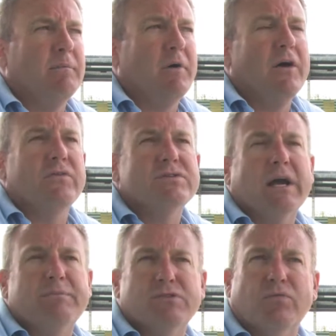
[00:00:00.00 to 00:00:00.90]
other
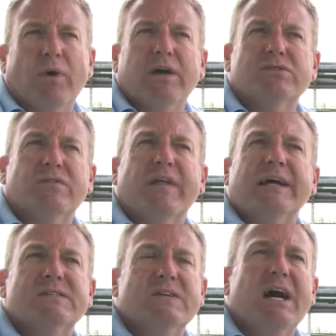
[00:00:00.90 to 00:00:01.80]
types of whales of
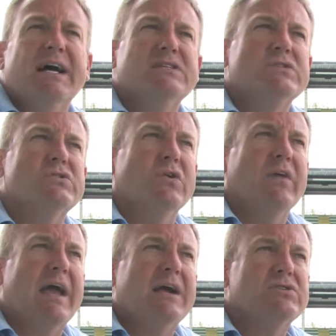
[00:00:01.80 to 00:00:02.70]
that size. And so
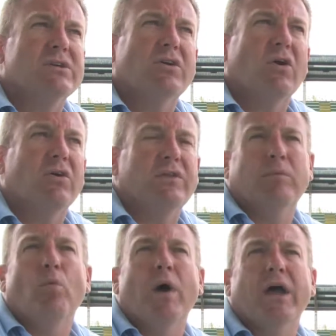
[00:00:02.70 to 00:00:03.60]
they actually called
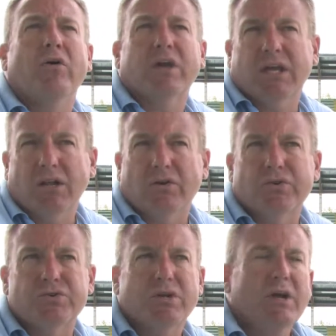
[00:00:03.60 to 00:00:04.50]
them whale
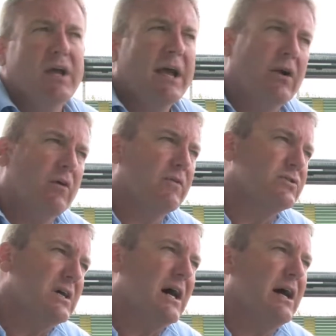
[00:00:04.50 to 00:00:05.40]
killers. And over
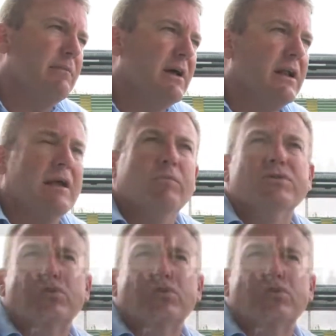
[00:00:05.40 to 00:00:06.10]
time, that name was